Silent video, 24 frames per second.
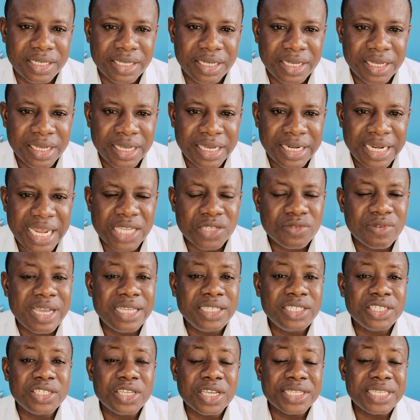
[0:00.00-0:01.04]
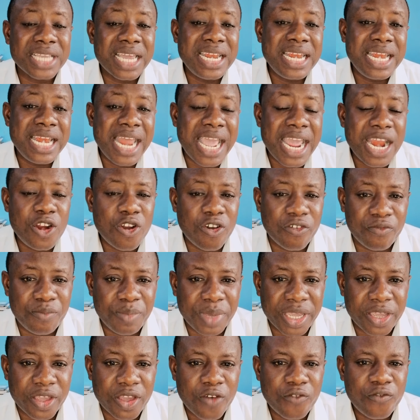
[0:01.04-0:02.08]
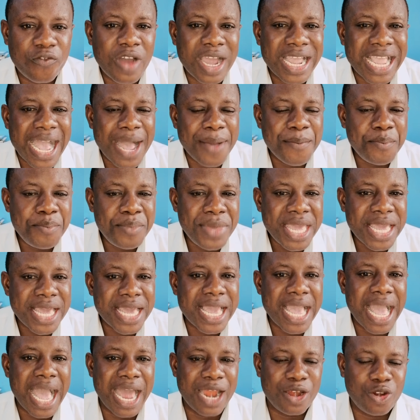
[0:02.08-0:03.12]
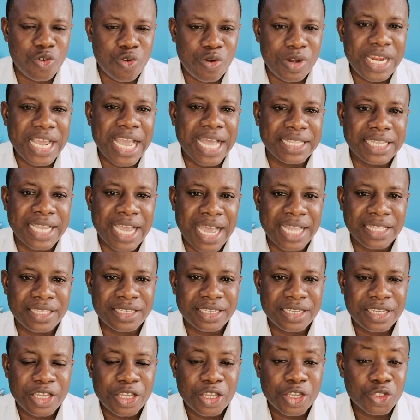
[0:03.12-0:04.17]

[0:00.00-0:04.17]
it. That's why Jesus said, learn of me, for I am meek and lowly at heart.